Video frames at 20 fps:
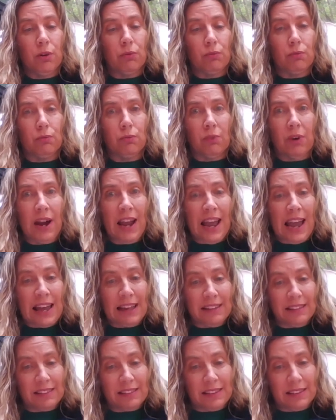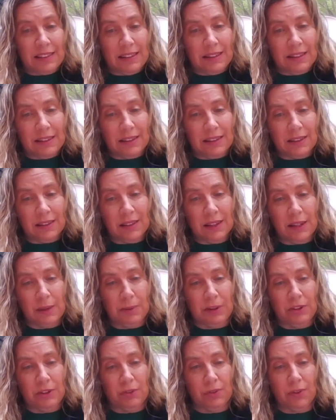Rats!
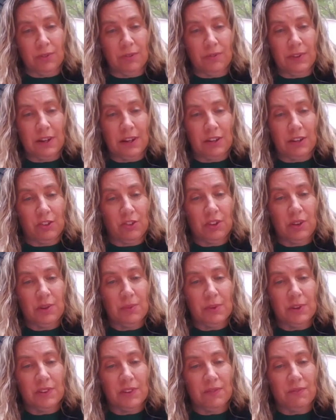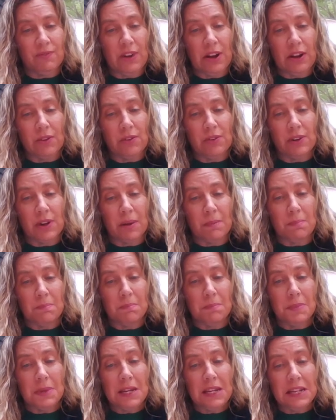Leaping to her feet, she was followed
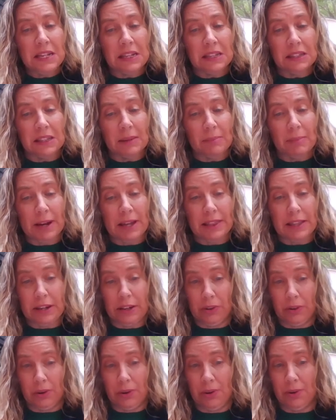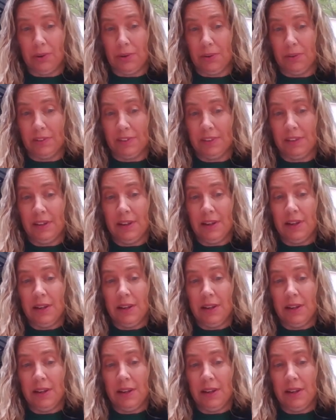immediately by the other girls.